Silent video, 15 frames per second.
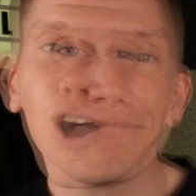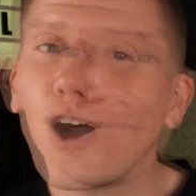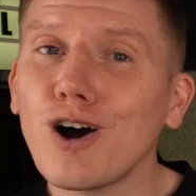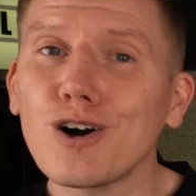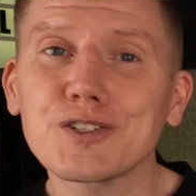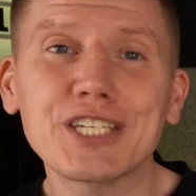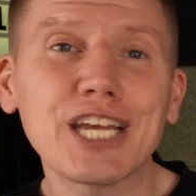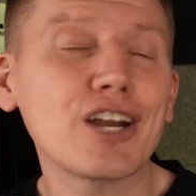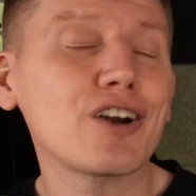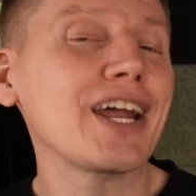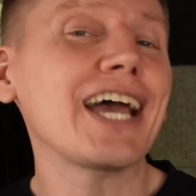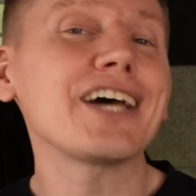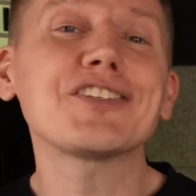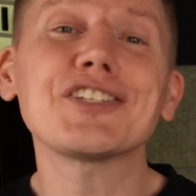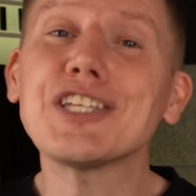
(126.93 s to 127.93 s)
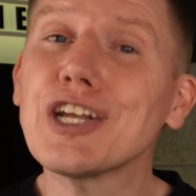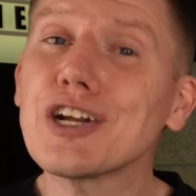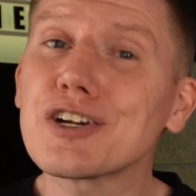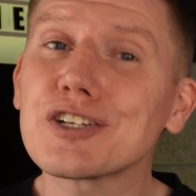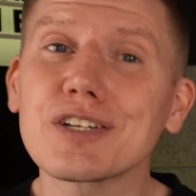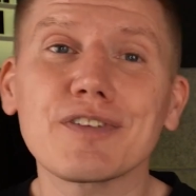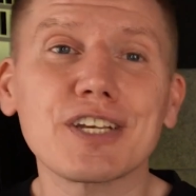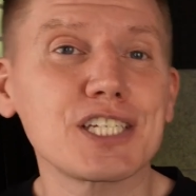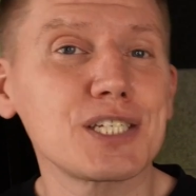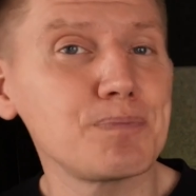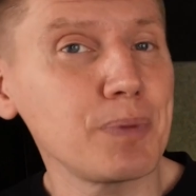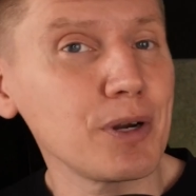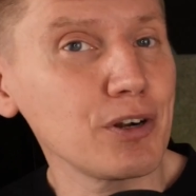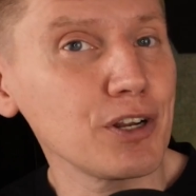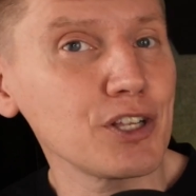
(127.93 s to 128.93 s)
Altair has years of
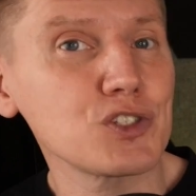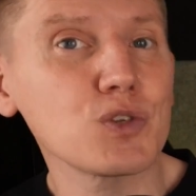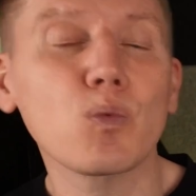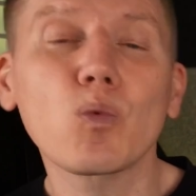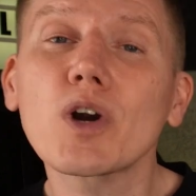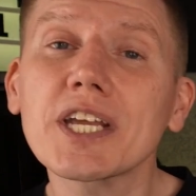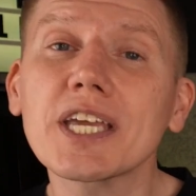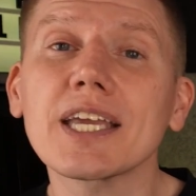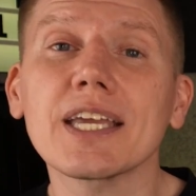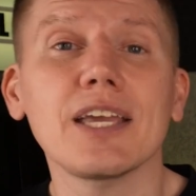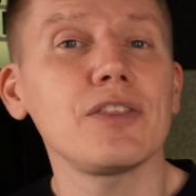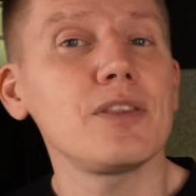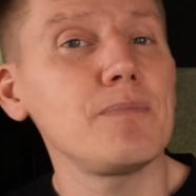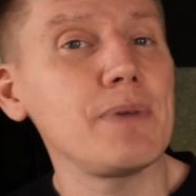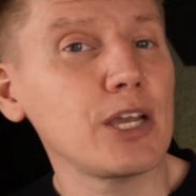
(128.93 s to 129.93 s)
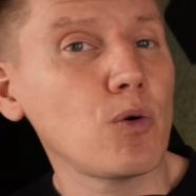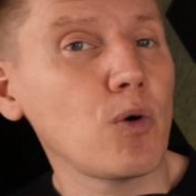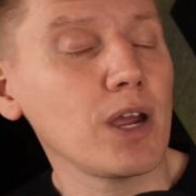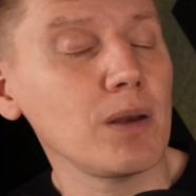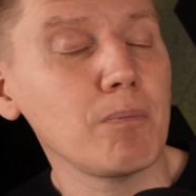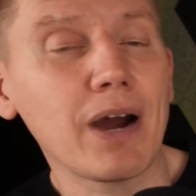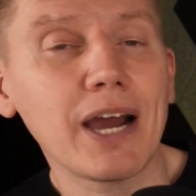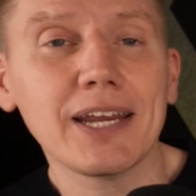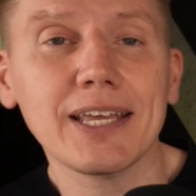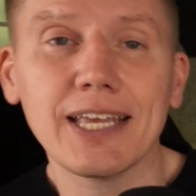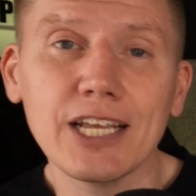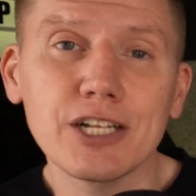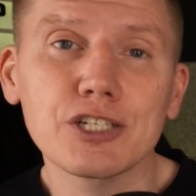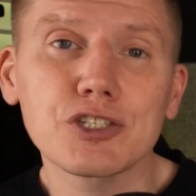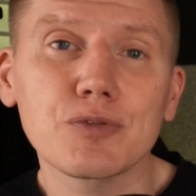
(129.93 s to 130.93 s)
experience working in the Bitcoin mining
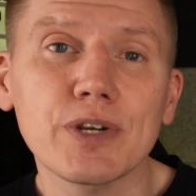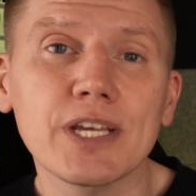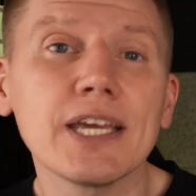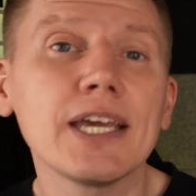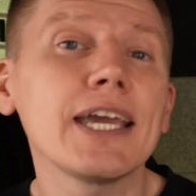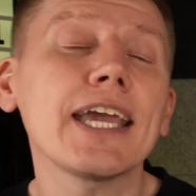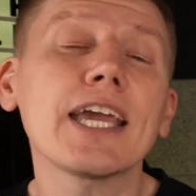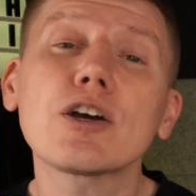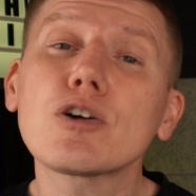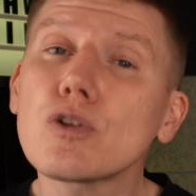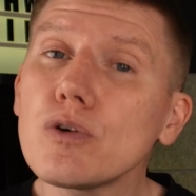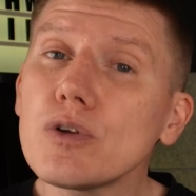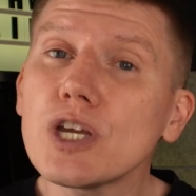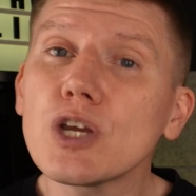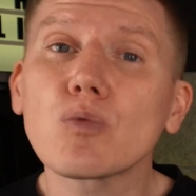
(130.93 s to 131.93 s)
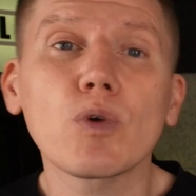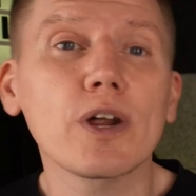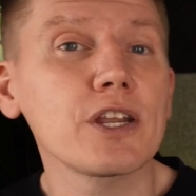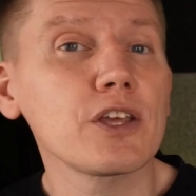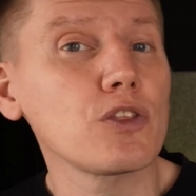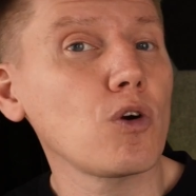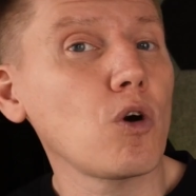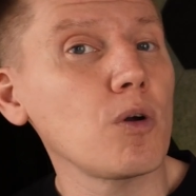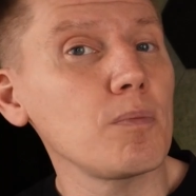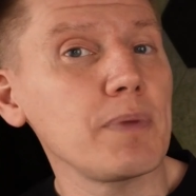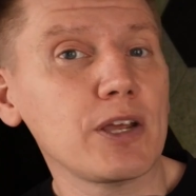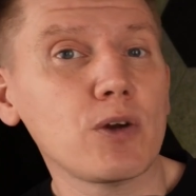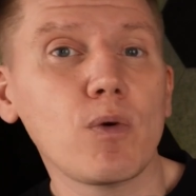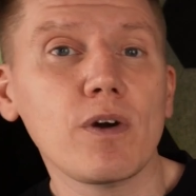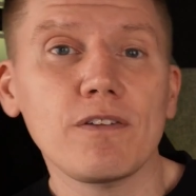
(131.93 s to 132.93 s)
industry, including running their own
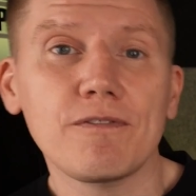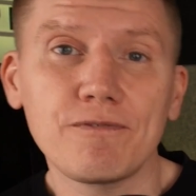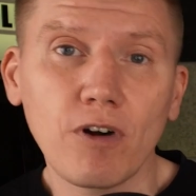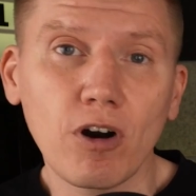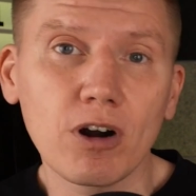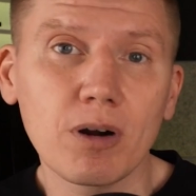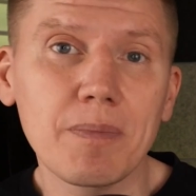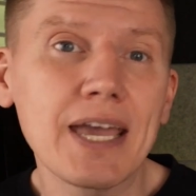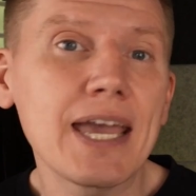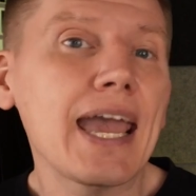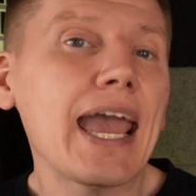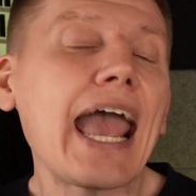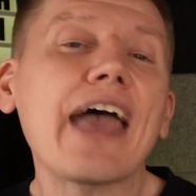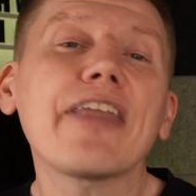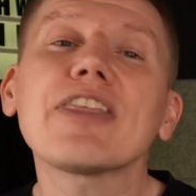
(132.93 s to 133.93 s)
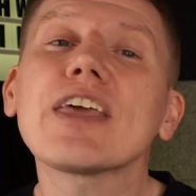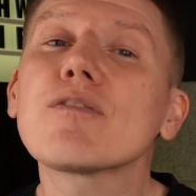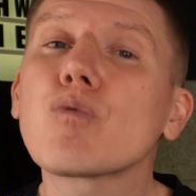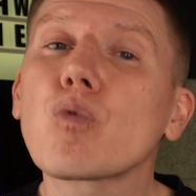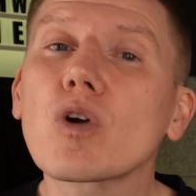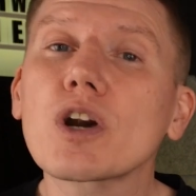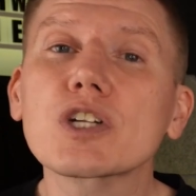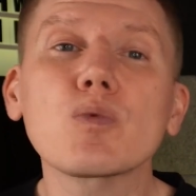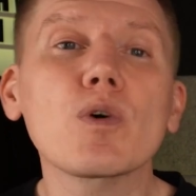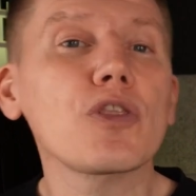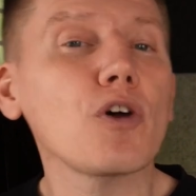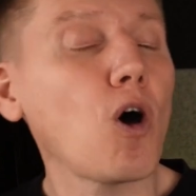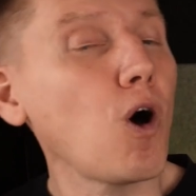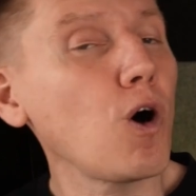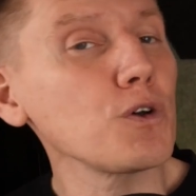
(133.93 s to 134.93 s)
Bitcoin farm, and they've worked
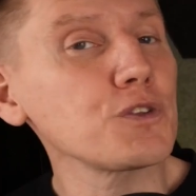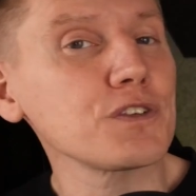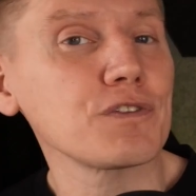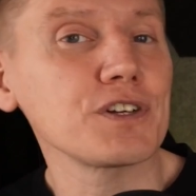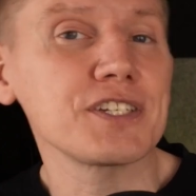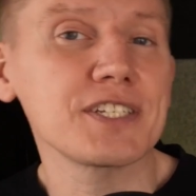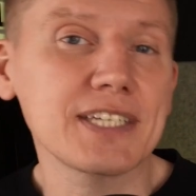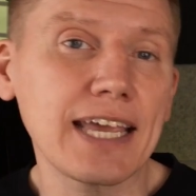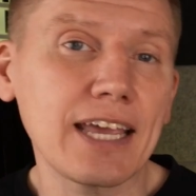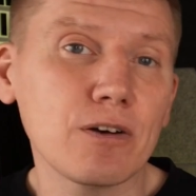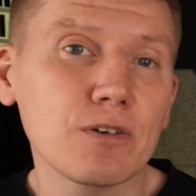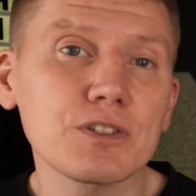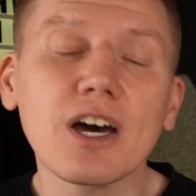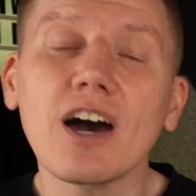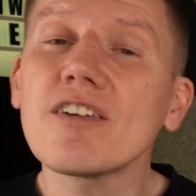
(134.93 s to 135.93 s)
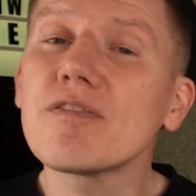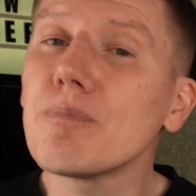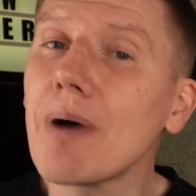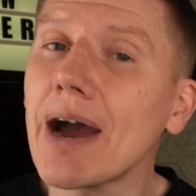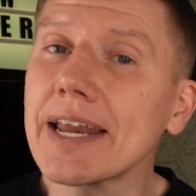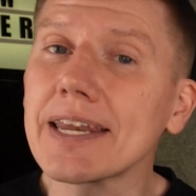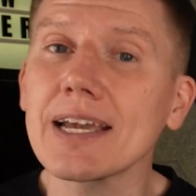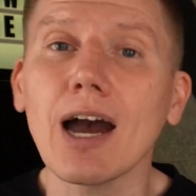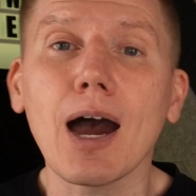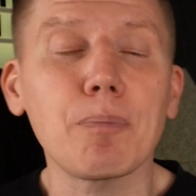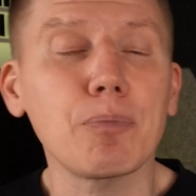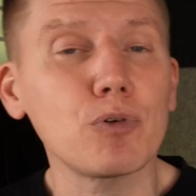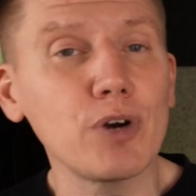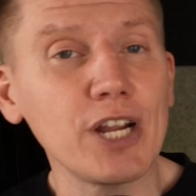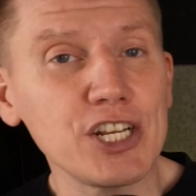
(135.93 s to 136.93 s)
with all different scales of mining
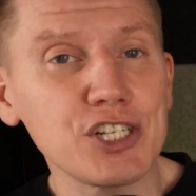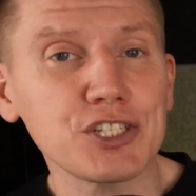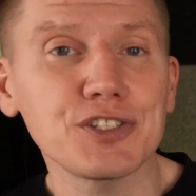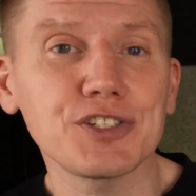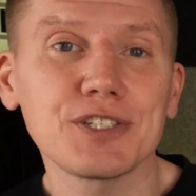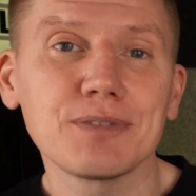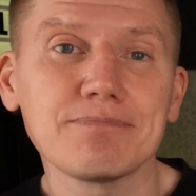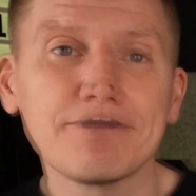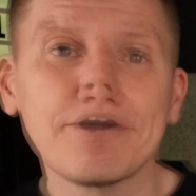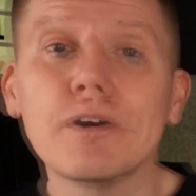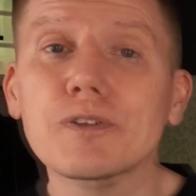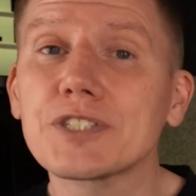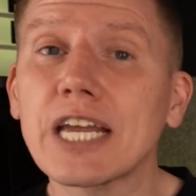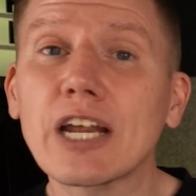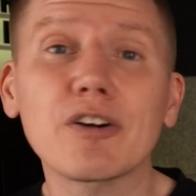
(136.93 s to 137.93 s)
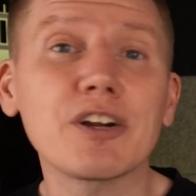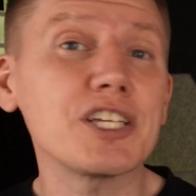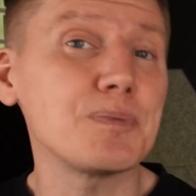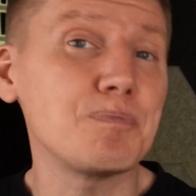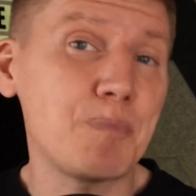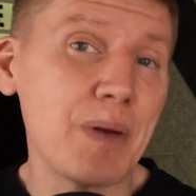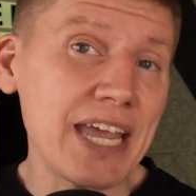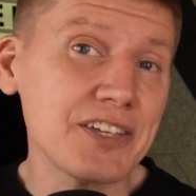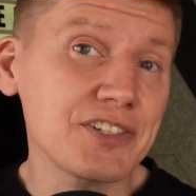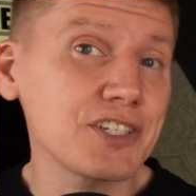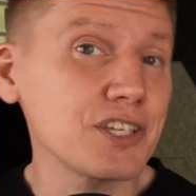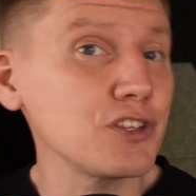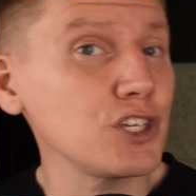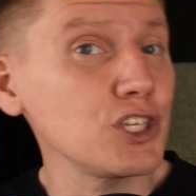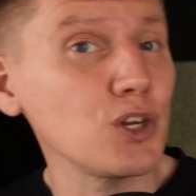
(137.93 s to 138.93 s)
operations. Altair is based
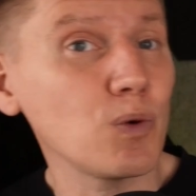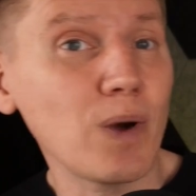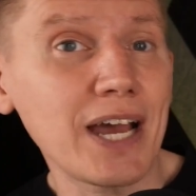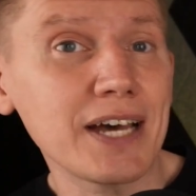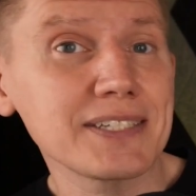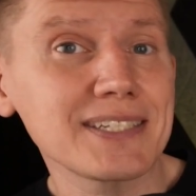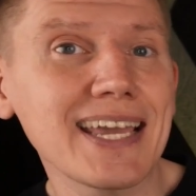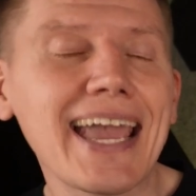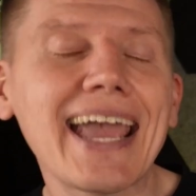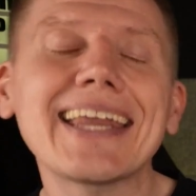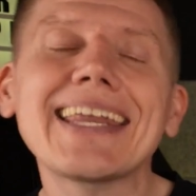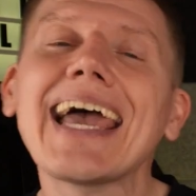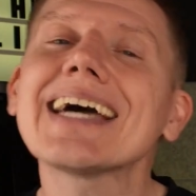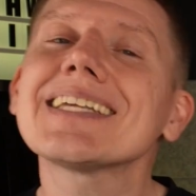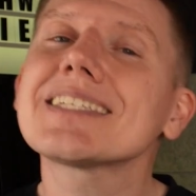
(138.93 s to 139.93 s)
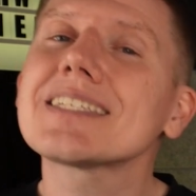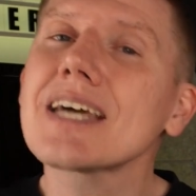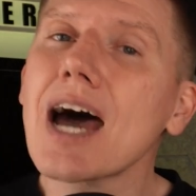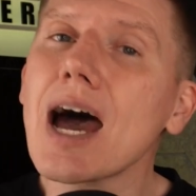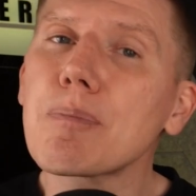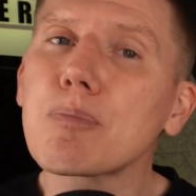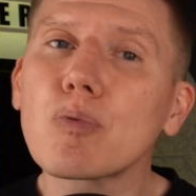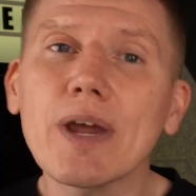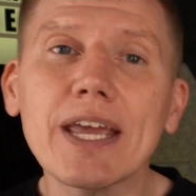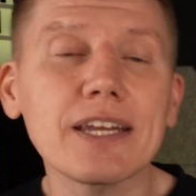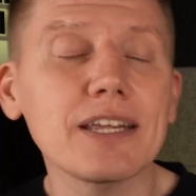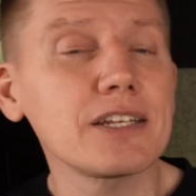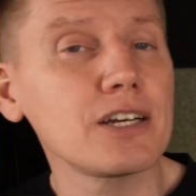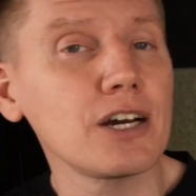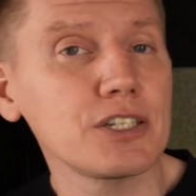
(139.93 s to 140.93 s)
in the US and has top
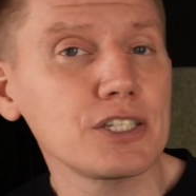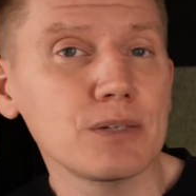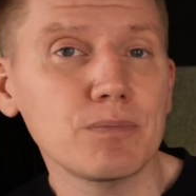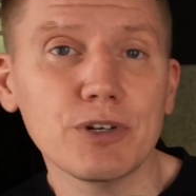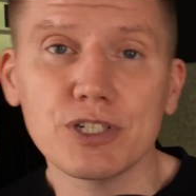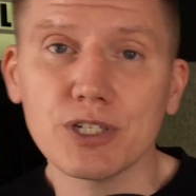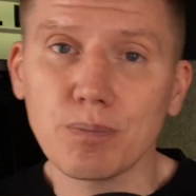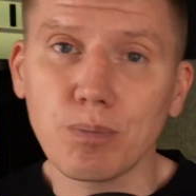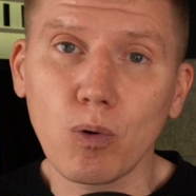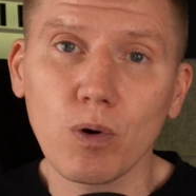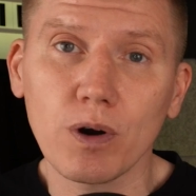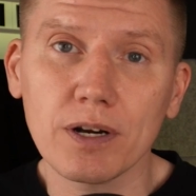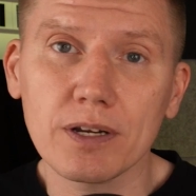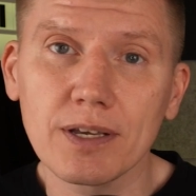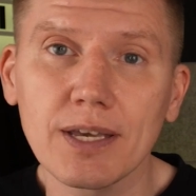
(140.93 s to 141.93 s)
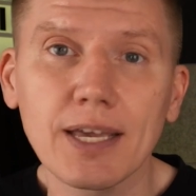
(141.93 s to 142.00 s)
rated customer support.